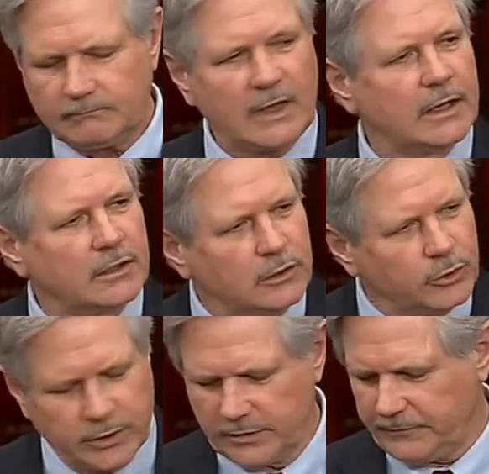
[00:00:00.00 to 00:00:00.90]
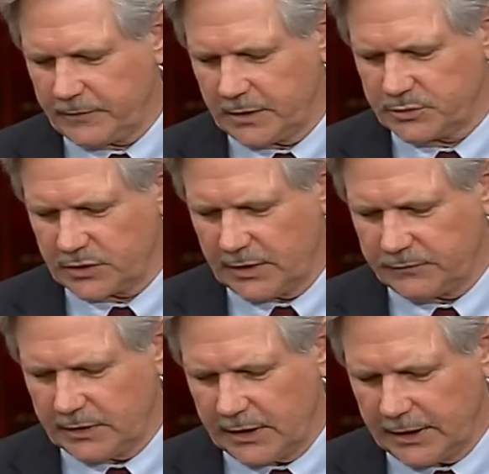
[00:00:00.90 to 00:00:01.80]
including the Farm
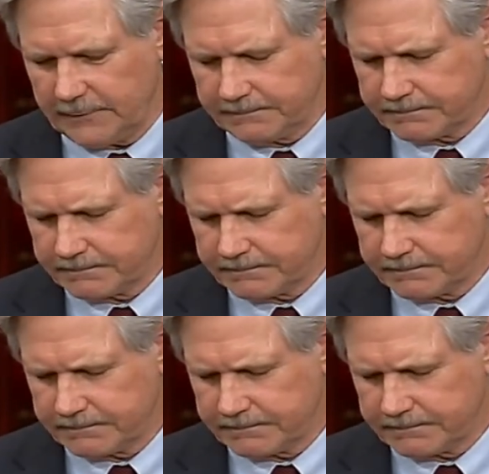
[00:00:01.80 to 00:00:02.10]
Safety Net,